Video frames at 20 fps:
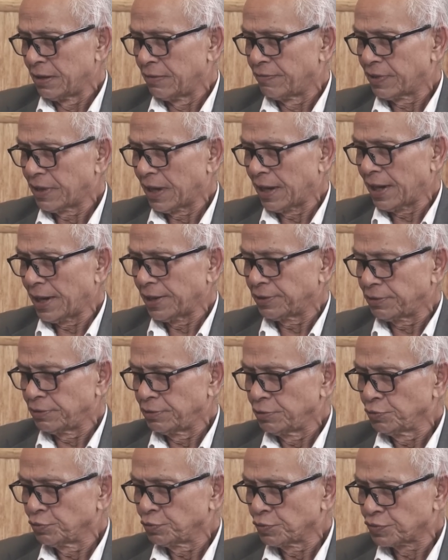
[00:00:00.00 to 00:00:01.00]
What I like
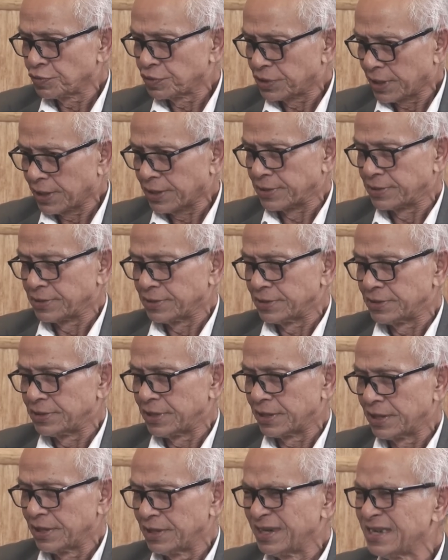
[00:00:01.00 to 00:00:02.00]
you to stress is
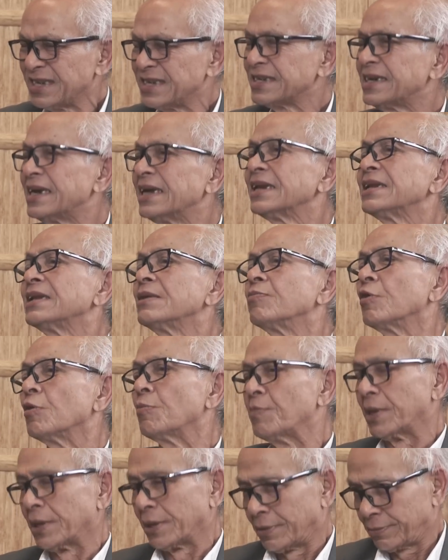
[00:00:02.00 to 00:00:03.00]
that the skill
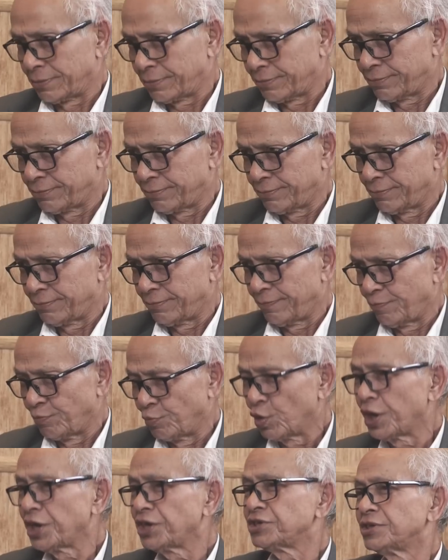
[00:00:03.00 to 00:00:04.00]
development,
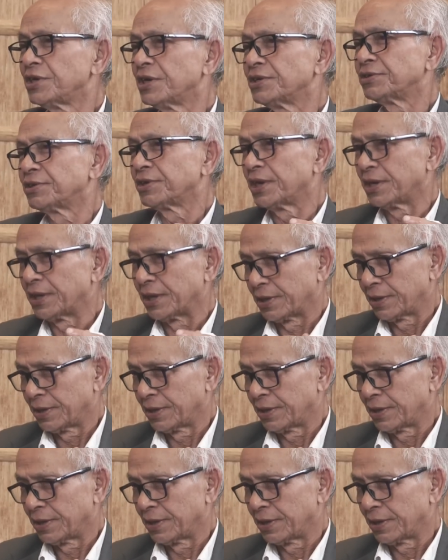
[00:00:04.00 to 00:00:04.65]
vocational training.